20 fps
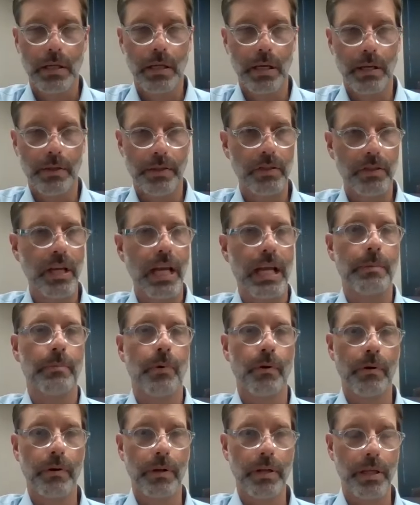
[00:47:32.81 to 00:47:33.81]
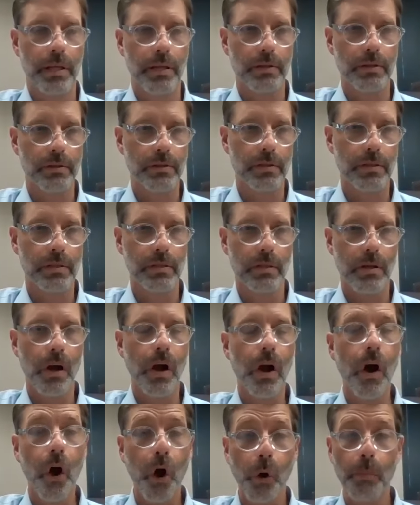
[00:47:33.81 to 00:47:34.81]
The chamber is
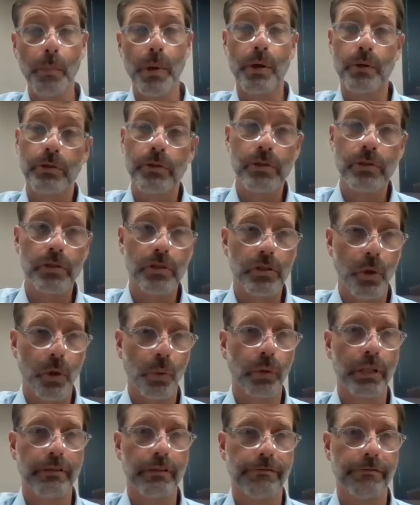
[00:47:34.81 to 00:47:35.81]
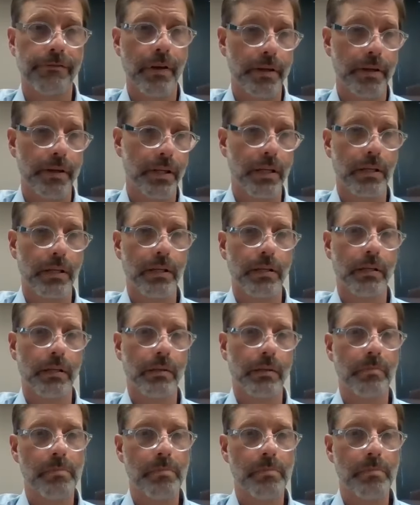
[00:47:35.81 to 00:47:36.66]
almost solely funded